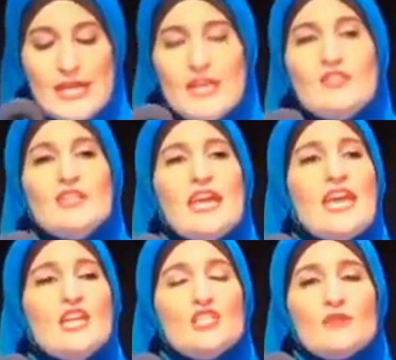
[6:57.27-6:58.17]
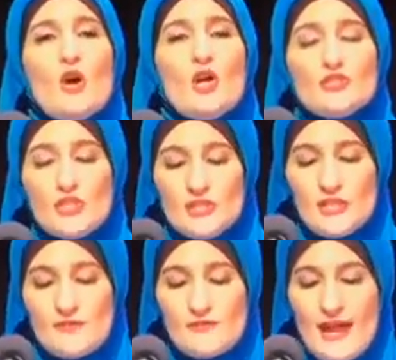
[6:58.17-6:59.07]
In the age of
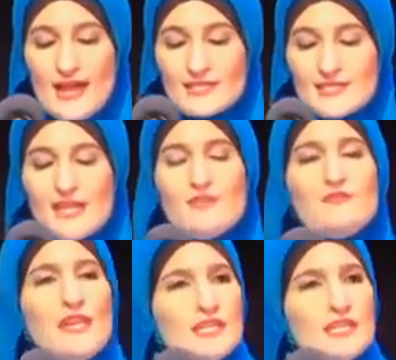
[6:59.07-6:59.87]
alternative facts and fake